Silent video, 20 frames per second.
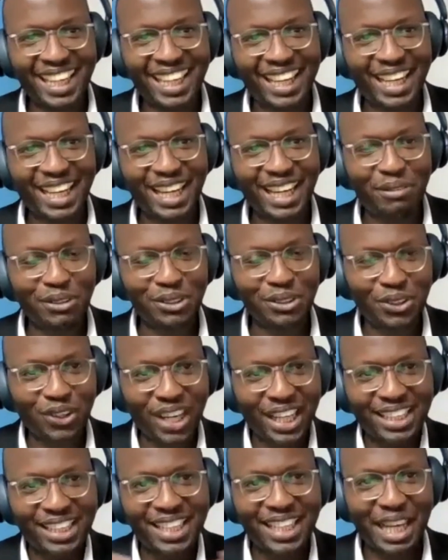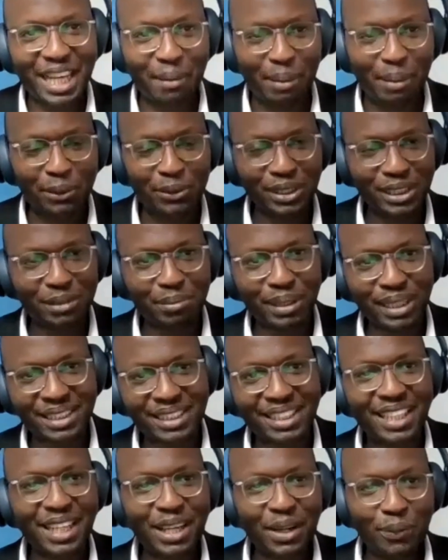Uh, if you're sort of like thinking about it.
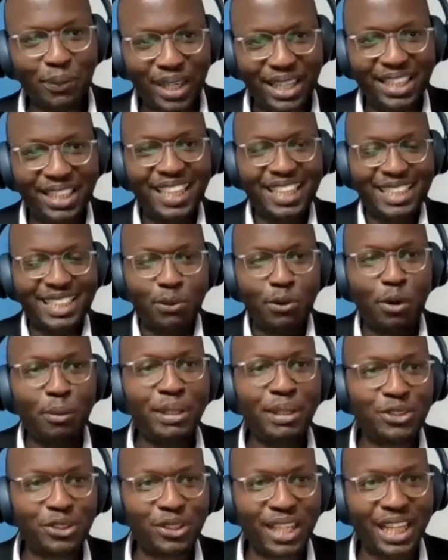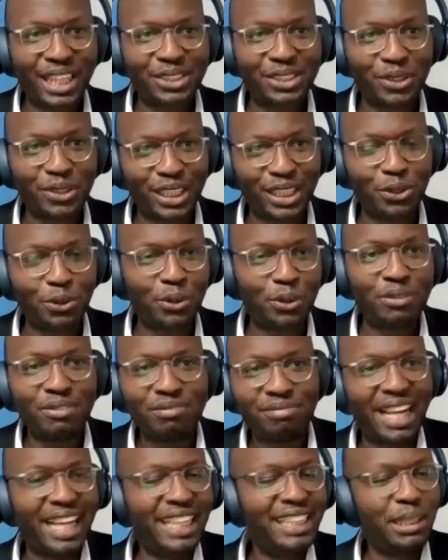But when there's a warm introduction that you're
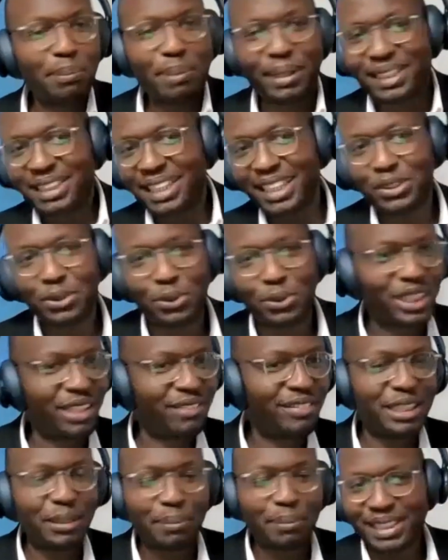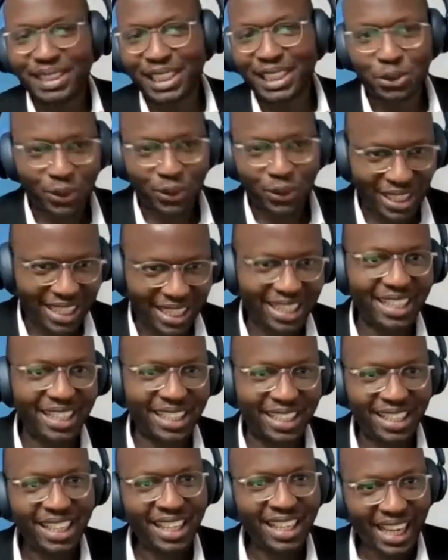90% or 70% already
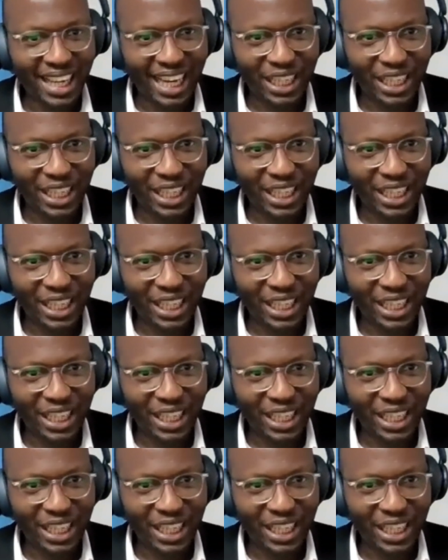in,